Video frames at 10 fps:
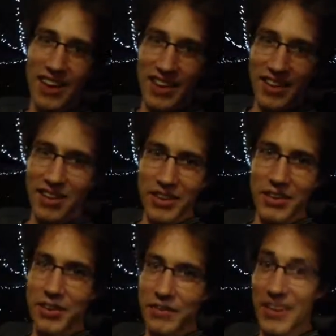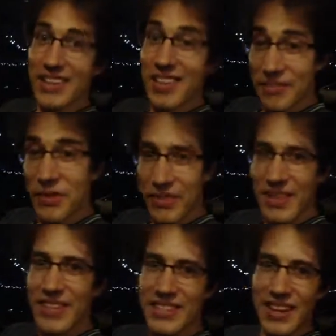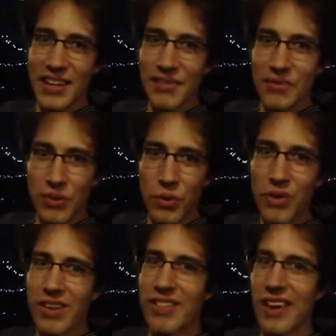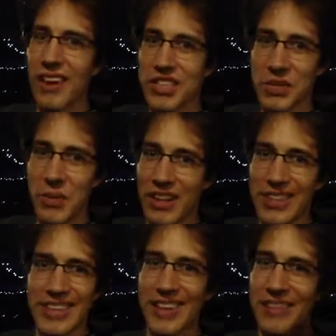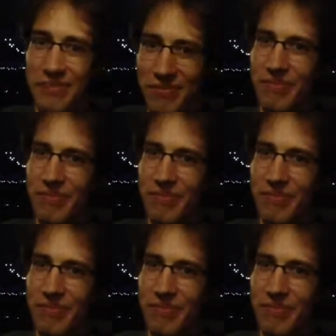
And you can find a few things that I've recorded there, as well as I